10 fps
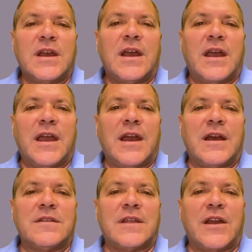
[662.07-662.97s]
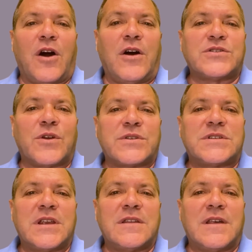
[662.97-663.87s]
and they also
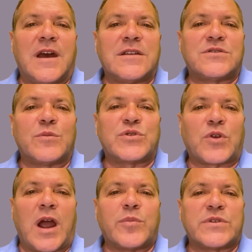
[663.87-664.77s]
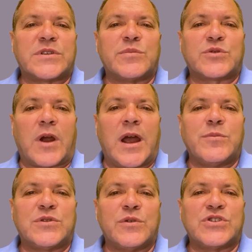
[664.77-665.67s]
see that subscribers
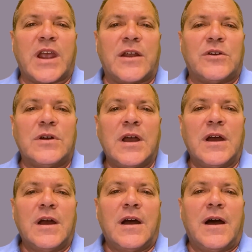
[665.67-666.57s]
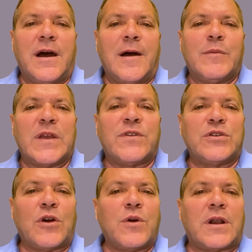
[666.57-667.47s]
subscribe to a channel. Um, if you
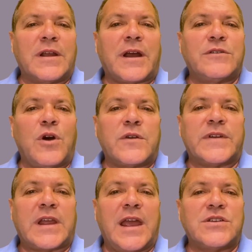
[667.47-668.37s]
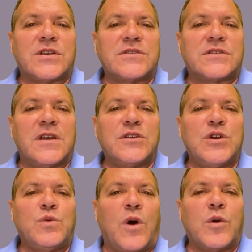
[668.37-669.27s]
don't click on notifications, then
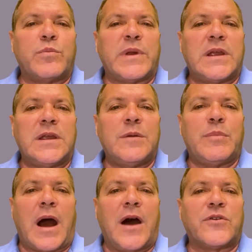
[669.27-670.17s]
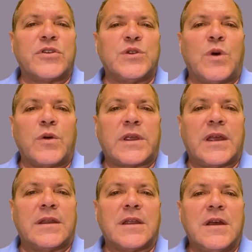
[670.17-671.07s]
you won't be bothered. You won't
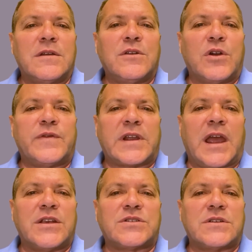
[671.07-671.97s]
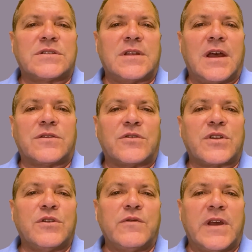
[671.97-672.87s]
get notifications that there's a
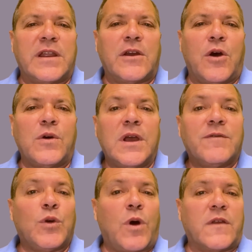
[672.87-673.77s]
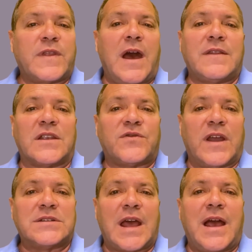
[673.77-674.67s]
new video. If you want that, that's
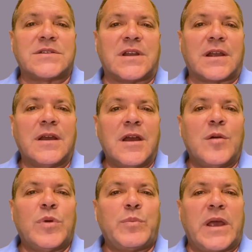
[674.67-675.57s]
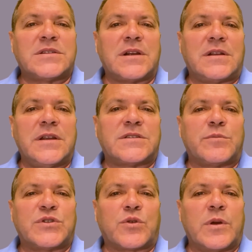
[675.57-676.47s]
fantastic. But basically,
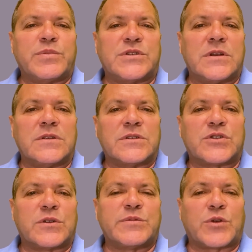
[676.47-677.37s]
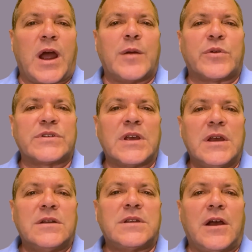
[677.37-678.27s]
subscription subscribers
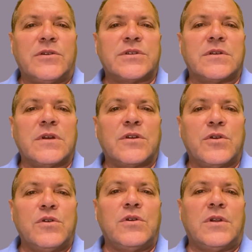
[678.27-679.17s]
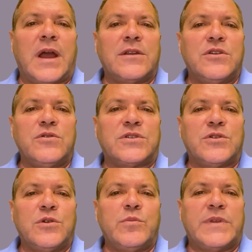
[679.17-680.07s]
tells Google and
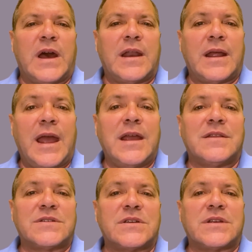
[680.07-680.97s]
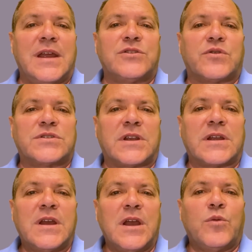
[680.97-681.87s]
YouTube that, hey, this is interesting.
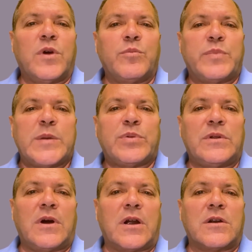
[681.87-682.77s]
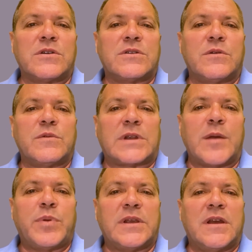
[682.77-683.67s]
When people are
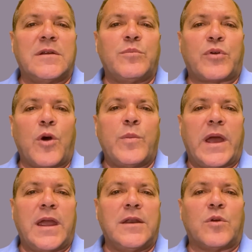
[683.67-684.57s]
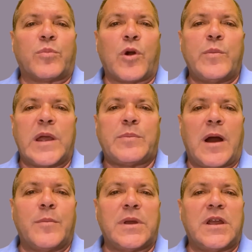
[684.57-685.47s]
typing in probate or probate
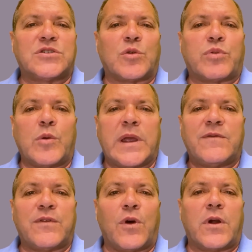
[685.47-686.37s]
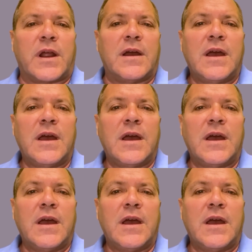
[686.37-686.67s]
Palm Beach or probate Florida,